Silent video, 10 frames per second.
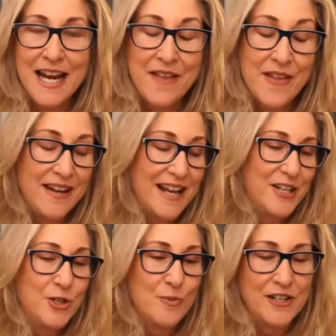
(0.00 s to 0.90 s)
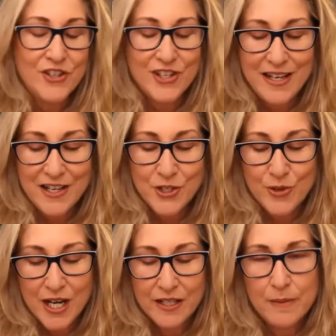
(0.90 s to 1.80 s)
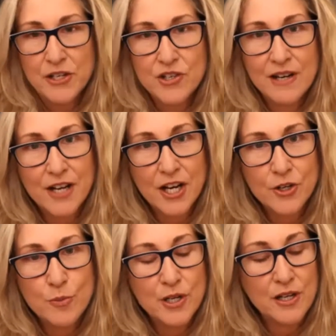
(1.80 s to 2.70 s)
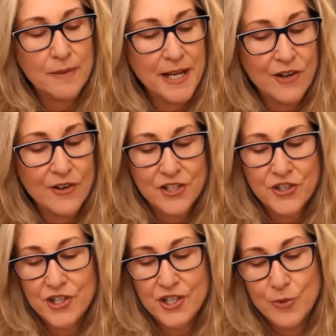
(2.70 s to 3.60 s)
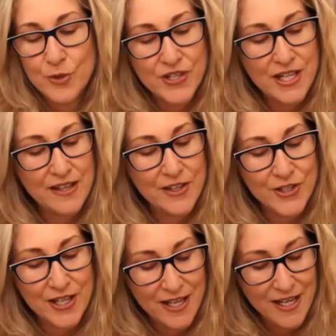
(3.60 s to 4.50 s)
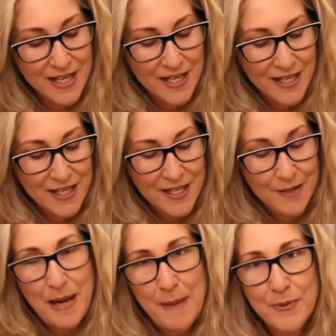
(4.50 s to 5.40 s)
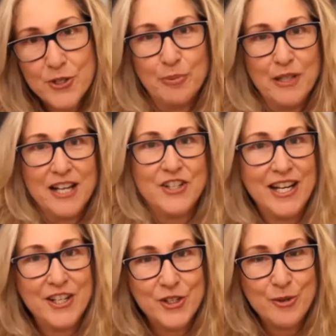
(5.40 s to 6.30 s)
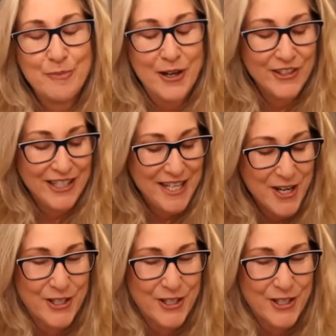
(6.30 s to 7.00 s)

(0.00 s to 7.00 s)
And then, as you kindly mentioned, I've got a new book coming out next year. We'll see. There's a paper supply chain issue, apparently.